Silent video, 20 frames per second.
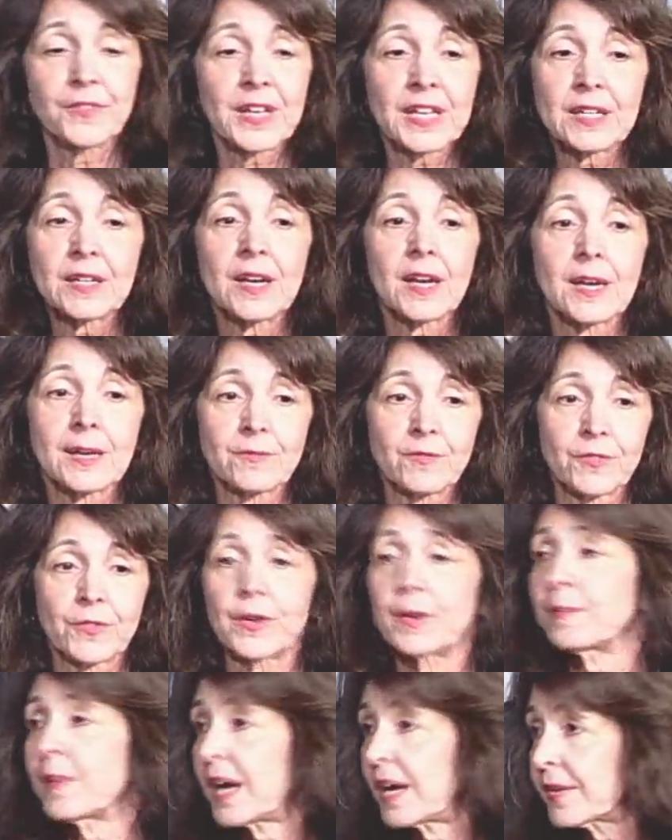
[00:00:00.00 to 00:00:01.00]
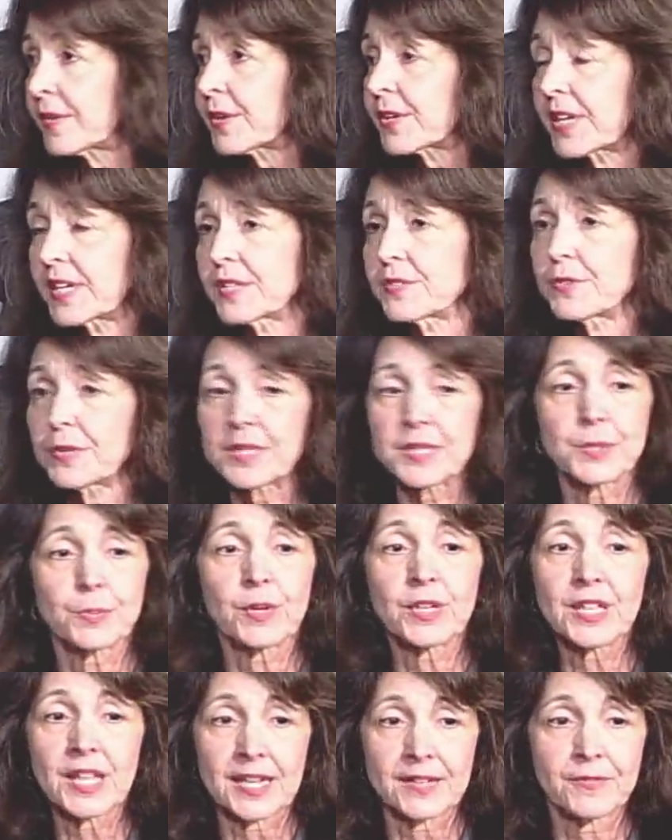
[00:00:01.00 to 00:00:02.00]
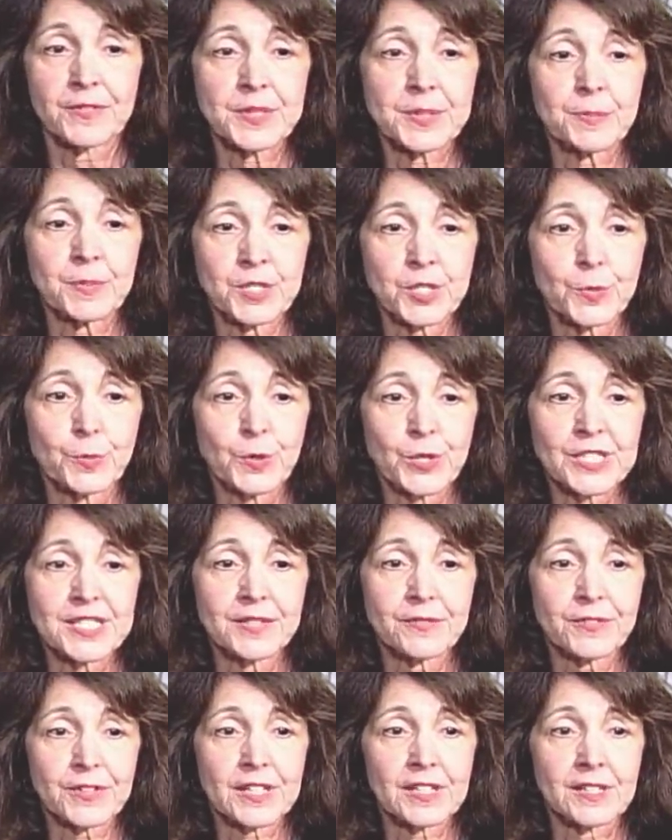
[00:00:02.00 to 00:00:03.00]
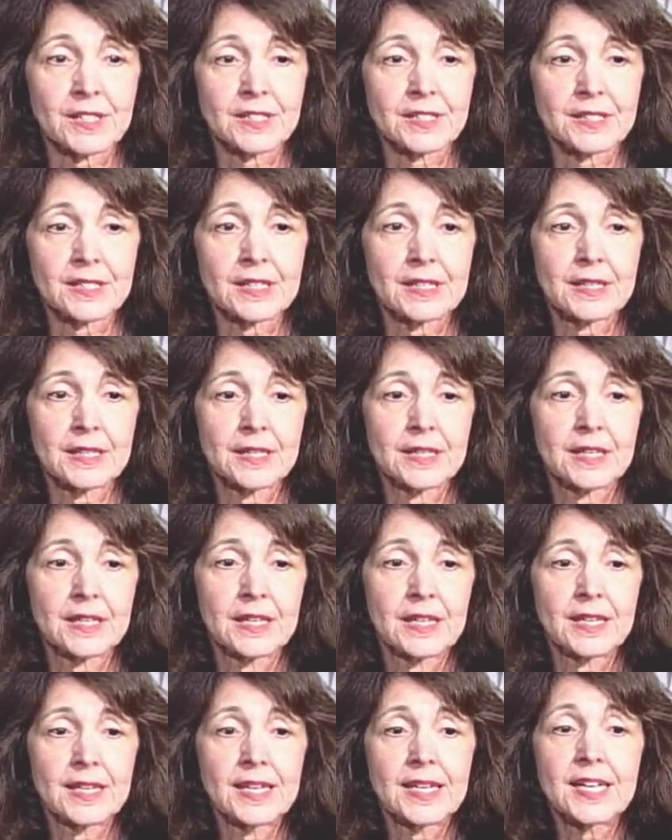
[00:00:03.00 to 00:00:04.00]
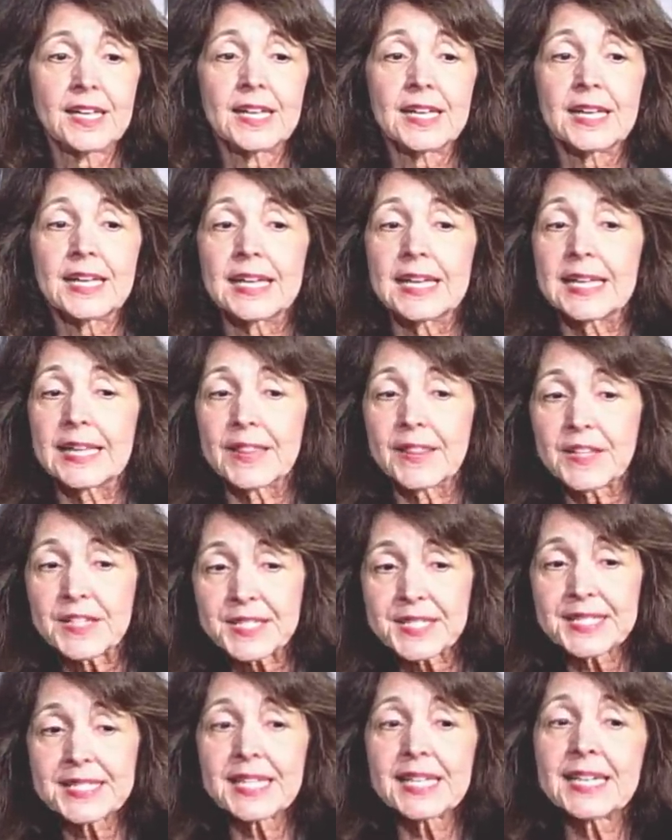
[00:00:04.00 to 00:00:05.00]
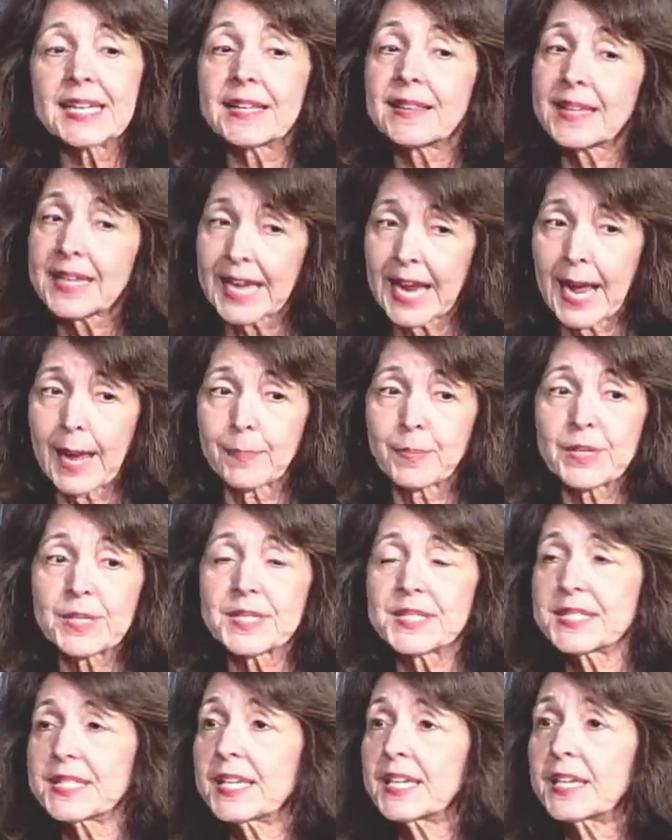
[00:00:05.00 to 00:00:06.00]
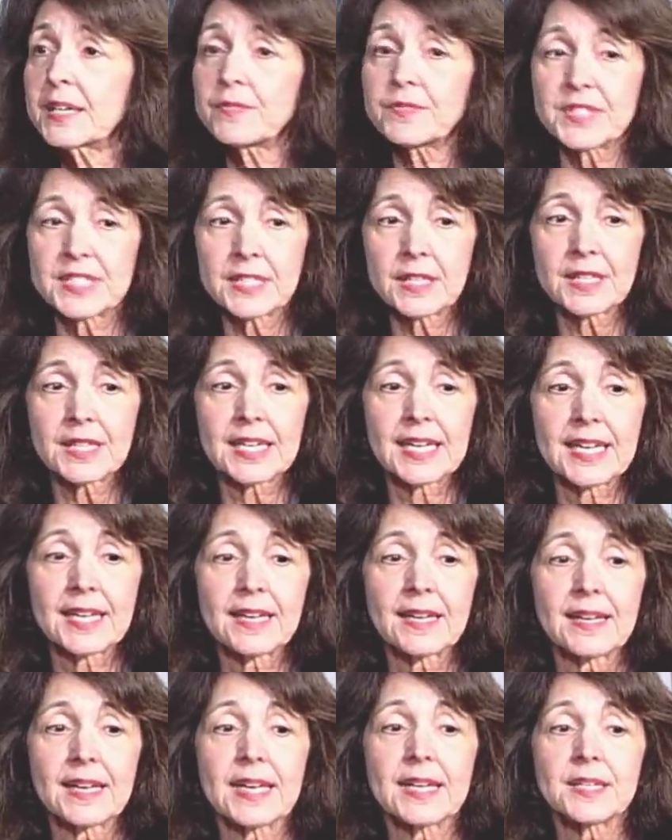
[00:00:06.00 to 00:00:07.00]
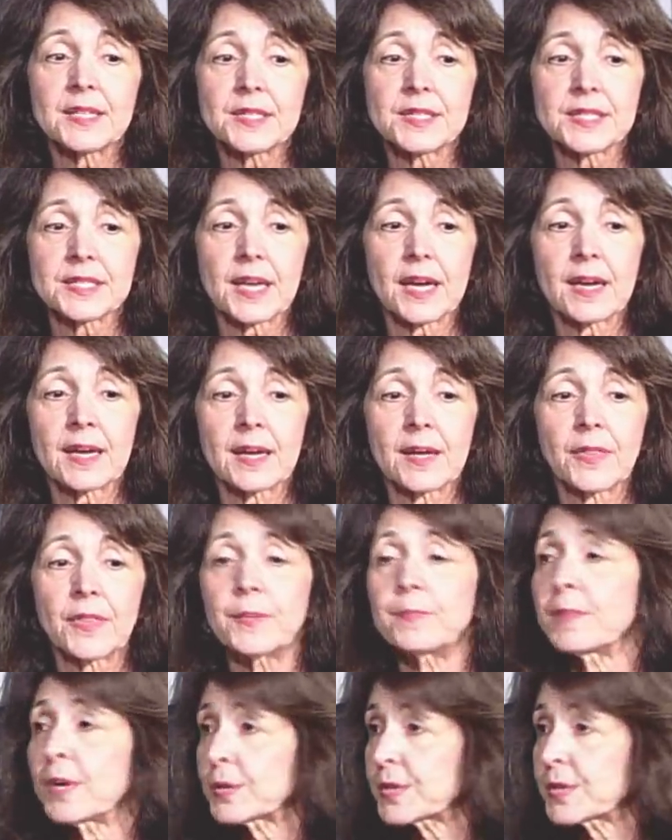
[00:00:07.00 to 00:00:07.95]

Vietnam, from other countries where life is much more difficult. The city, the capital city of Dili, is the